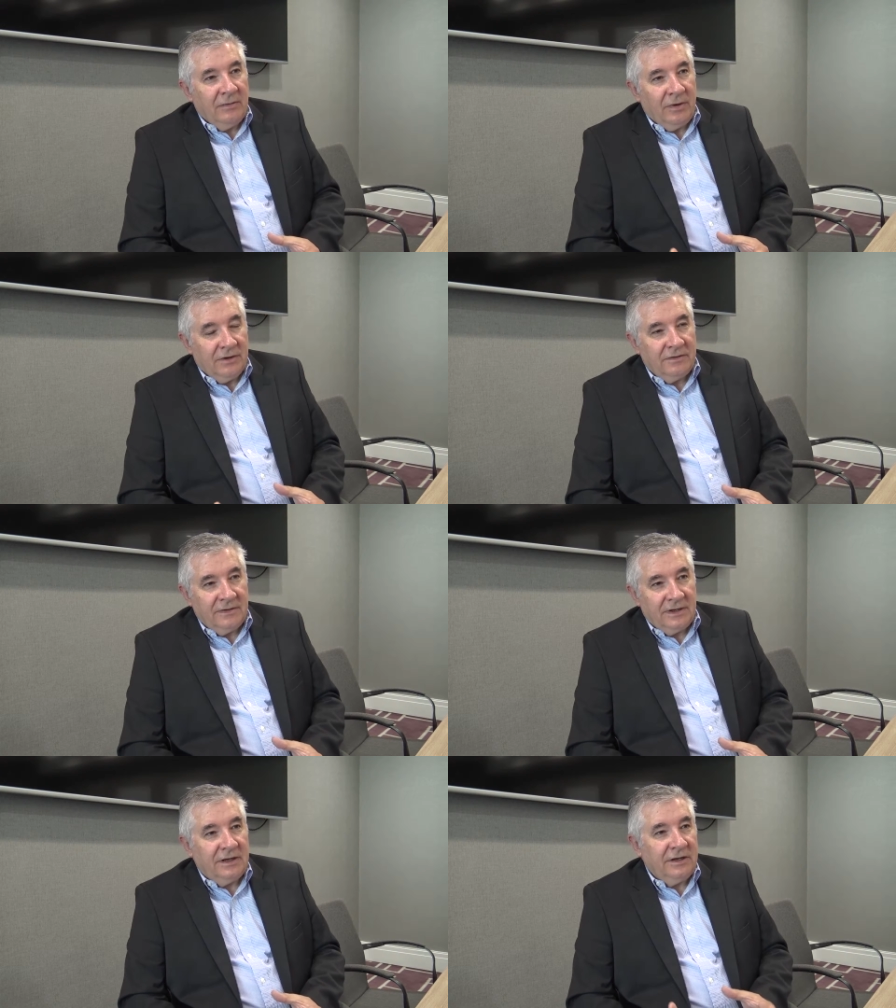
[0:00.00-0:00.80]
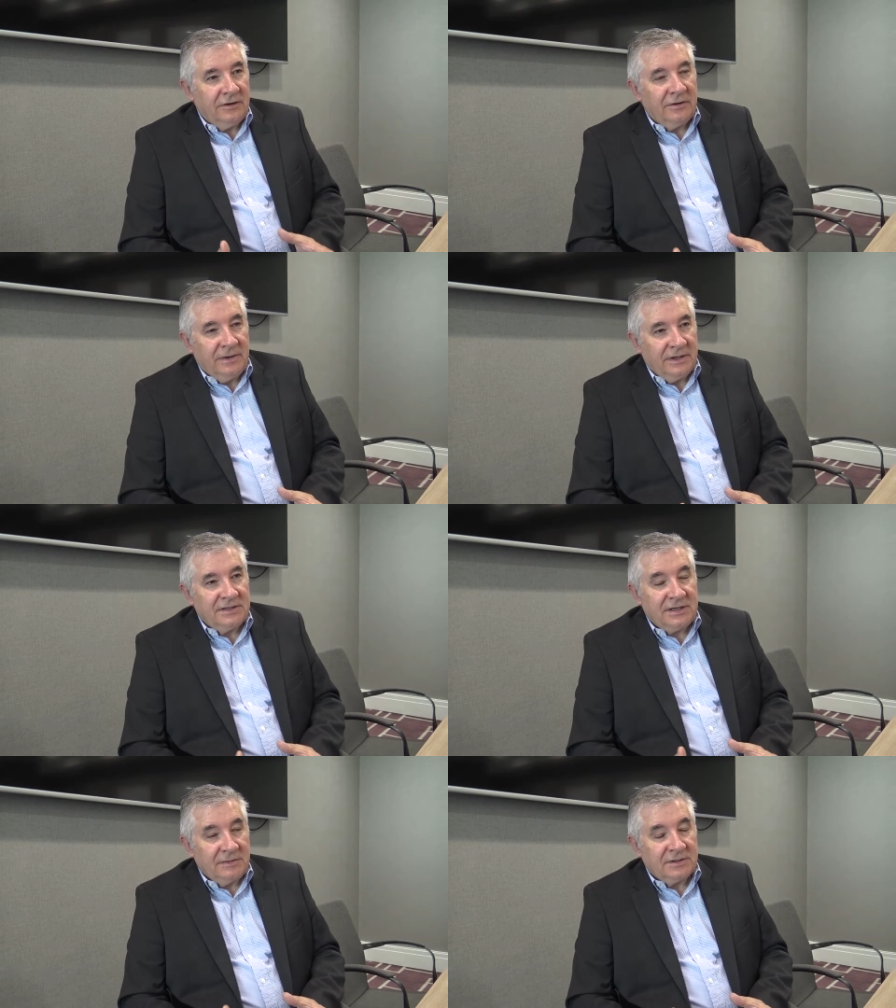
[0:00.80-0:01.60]
We offer a
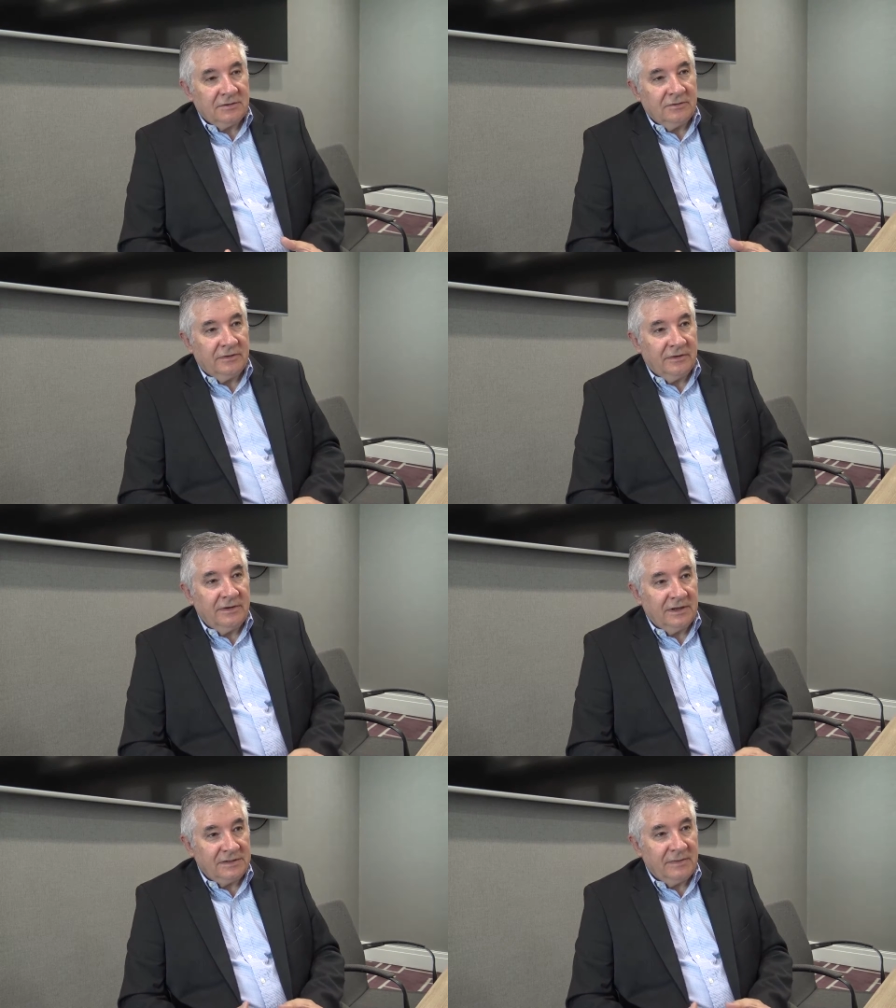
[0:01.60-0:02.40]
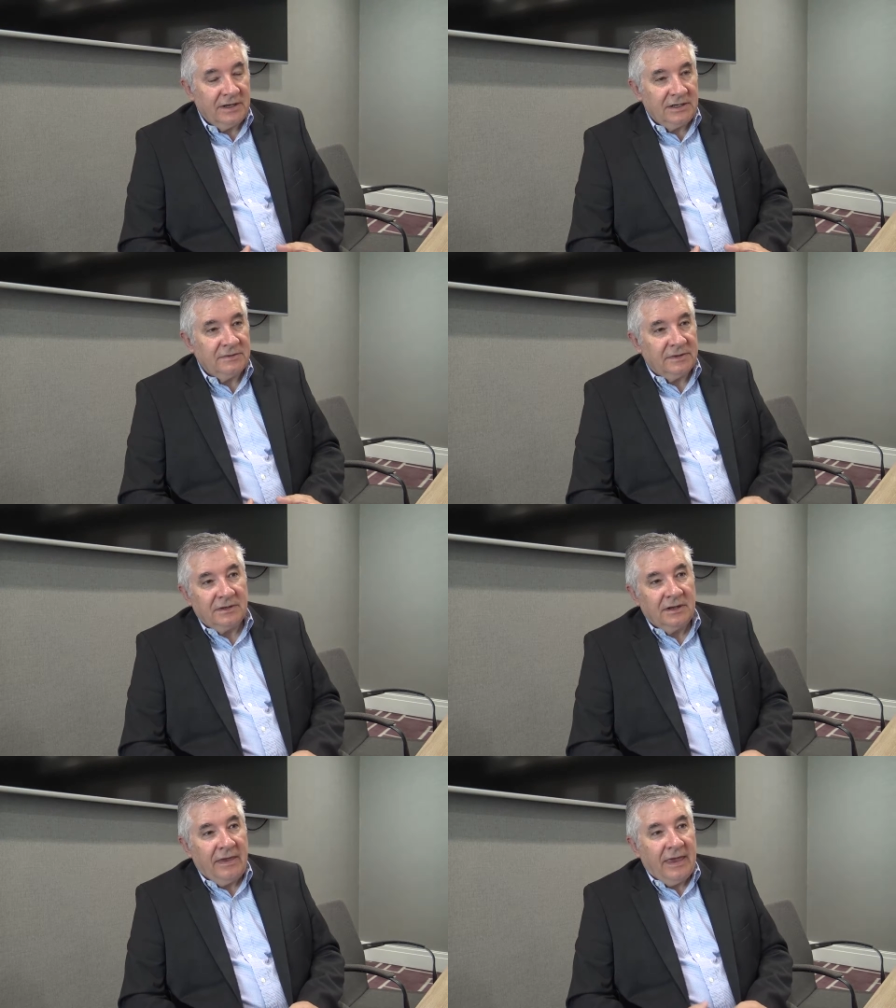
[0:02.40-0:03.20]
European summer school for advanced management,